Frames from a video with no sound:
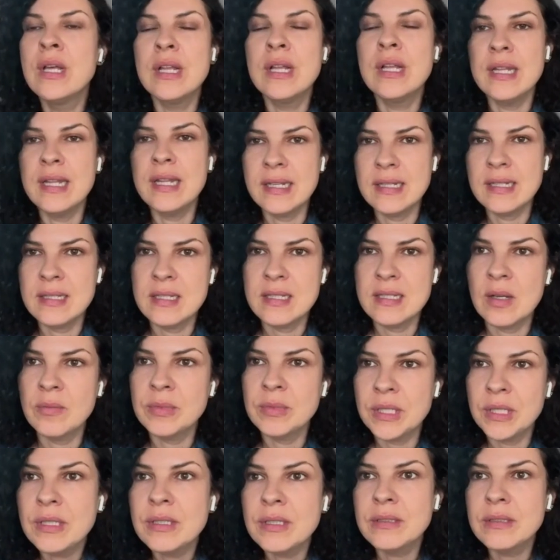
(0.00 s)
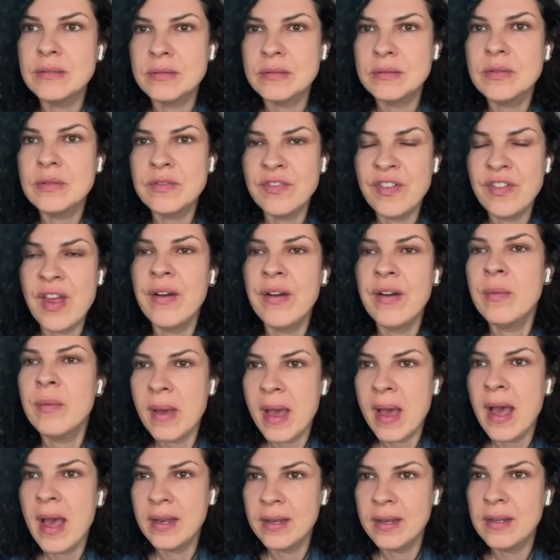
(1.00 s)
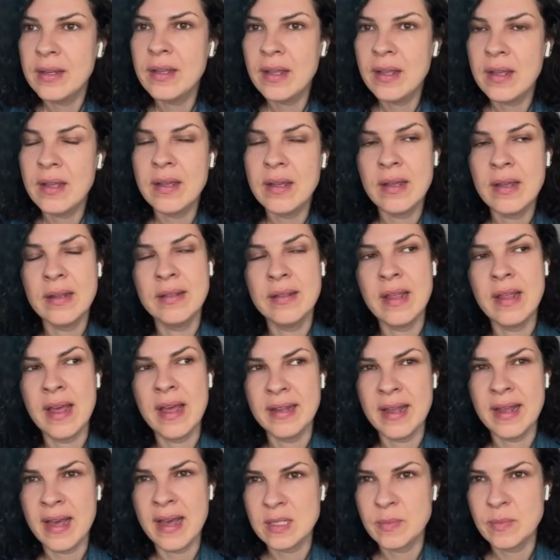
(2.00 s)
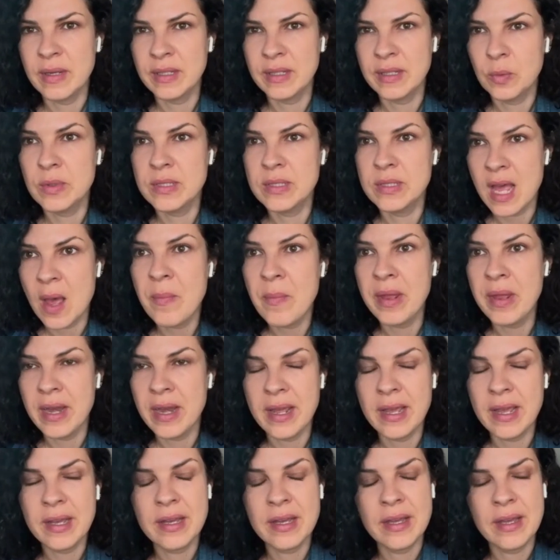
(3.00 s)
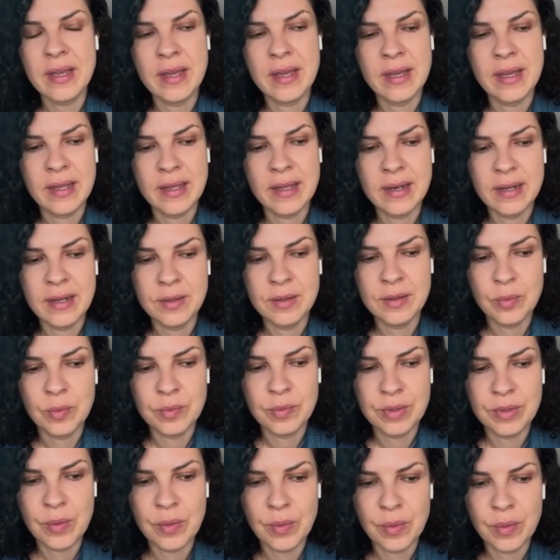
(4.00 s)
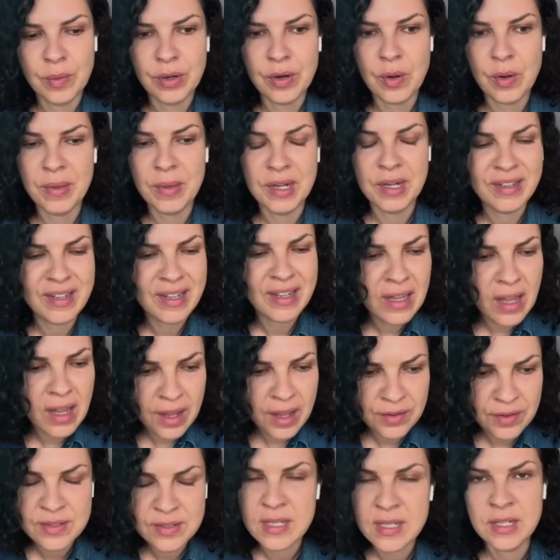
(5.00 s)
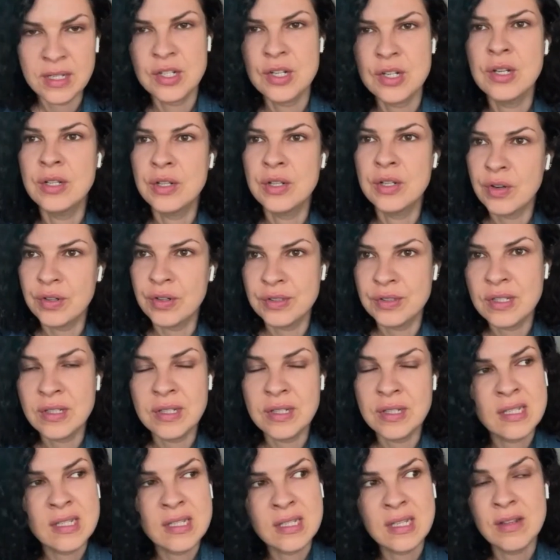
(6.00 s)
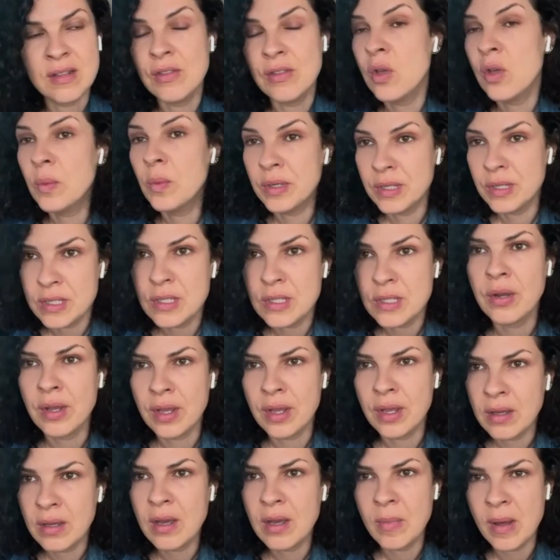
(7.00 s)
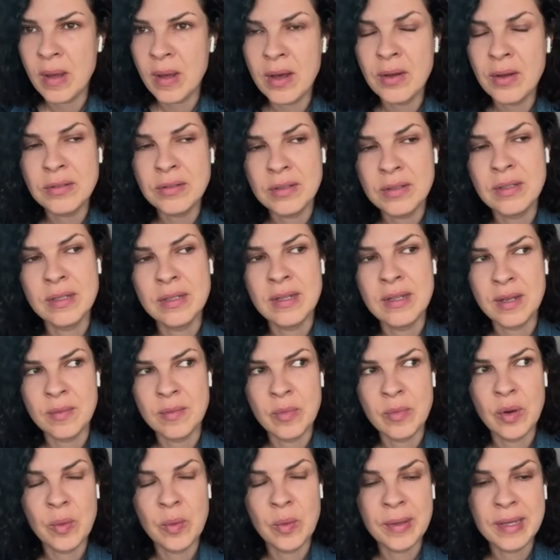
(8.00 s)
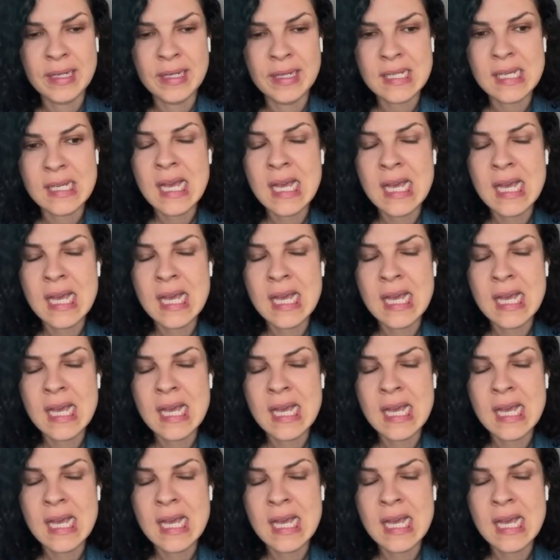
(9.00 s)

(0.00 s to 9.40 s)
that something very bad in that aspect was happening, and that there were committed a lot of sexual atrocities that no one is talking about at that moment.